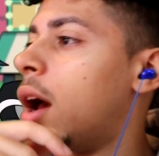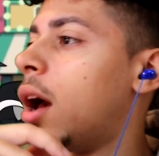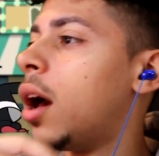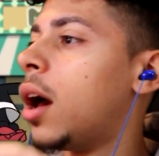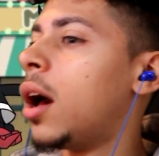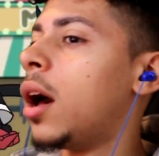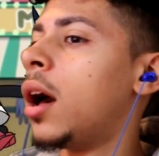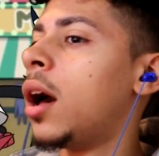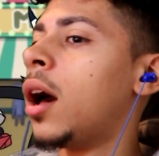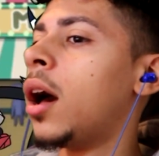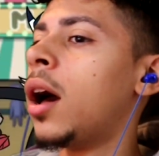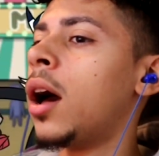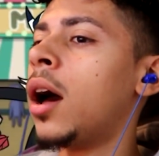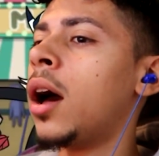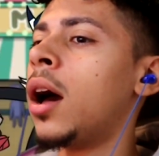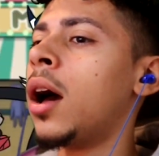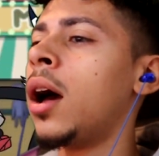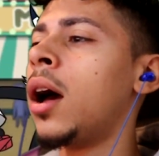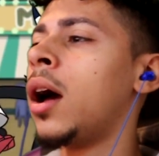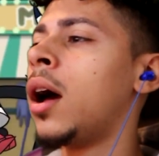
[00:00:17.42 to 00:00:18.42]

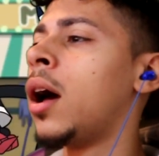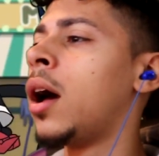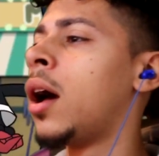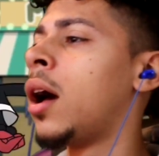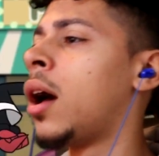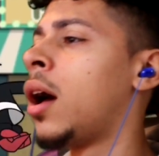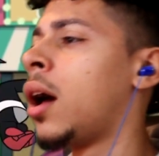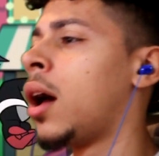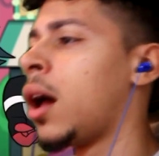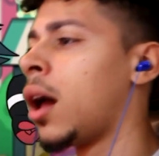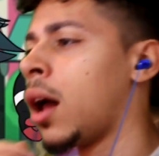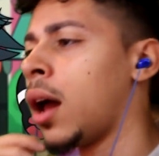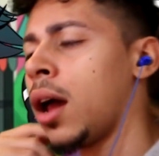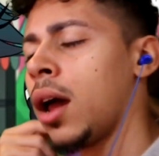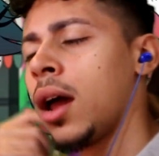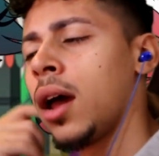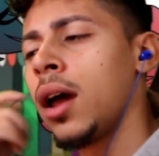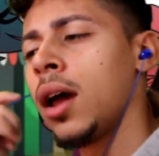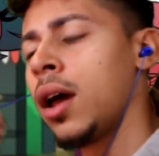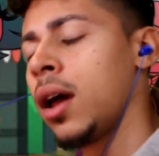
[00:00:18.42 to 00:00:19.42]

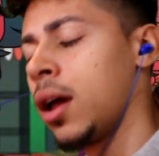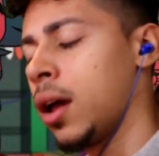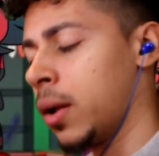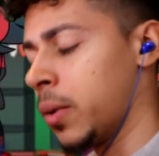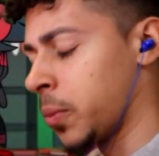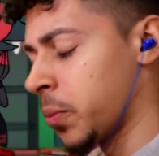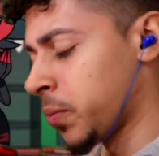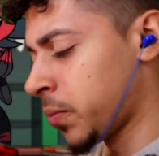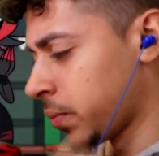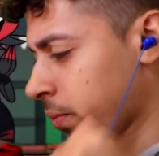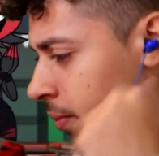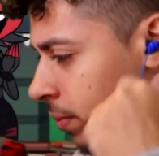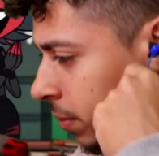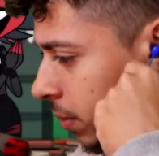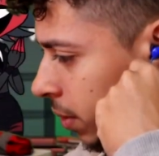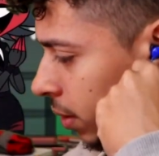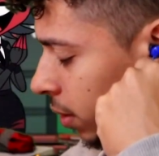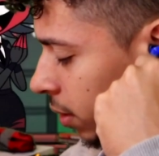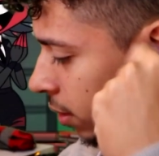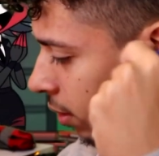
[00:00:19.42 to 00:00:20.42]

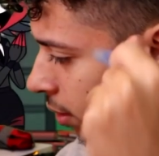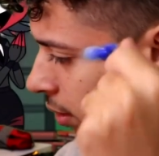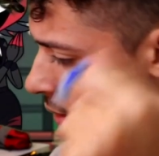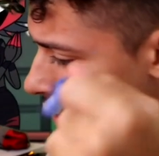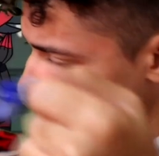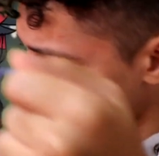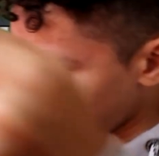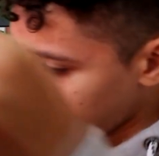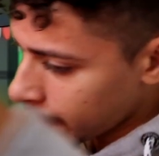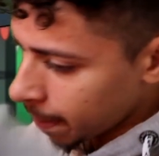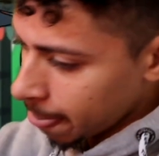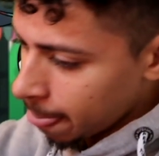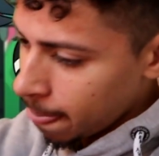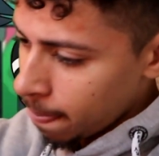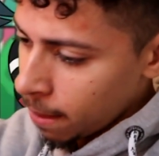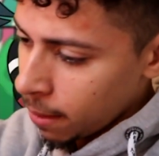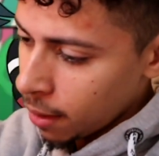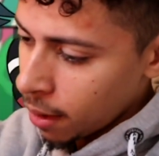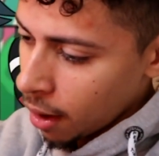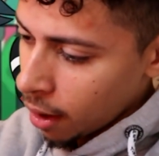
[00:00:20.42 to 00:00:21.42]

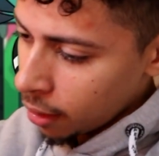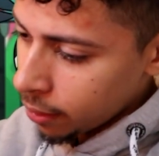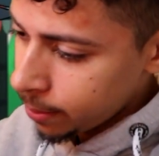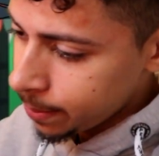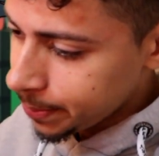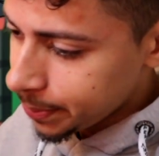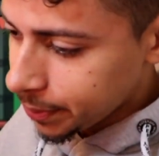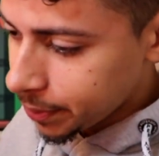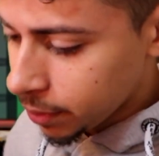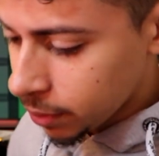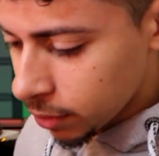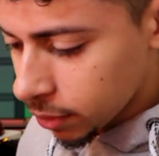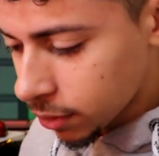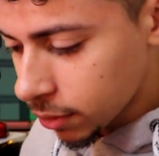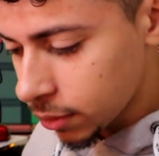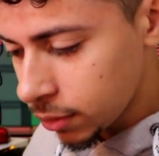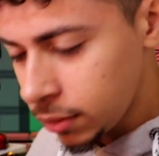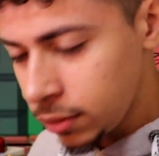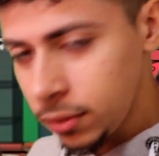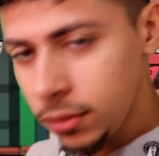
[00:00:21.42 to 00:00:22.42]

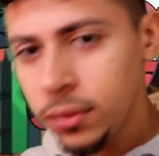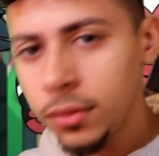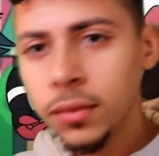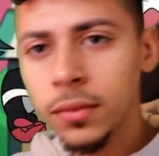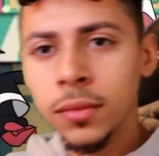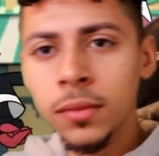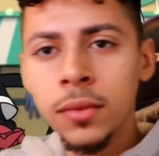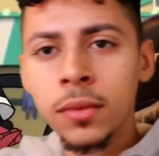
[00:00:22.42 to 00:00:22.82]
(silence)